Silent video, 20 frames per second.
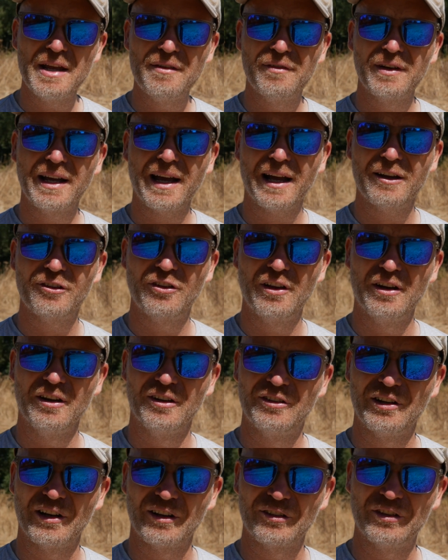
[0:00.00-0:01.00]
even cast in
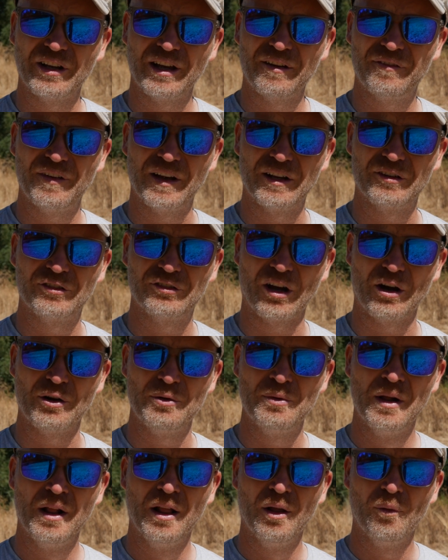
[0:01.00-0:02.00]
until I see a fish.
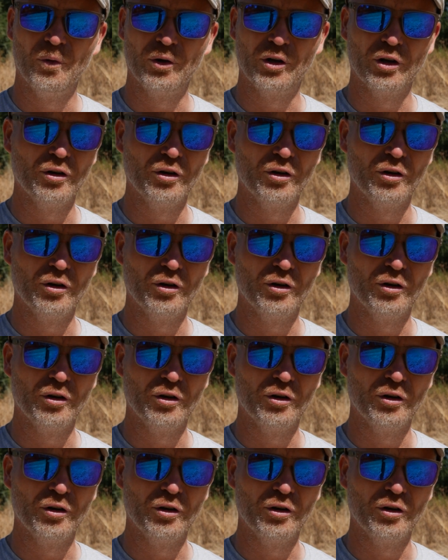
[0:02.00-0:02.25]
So we're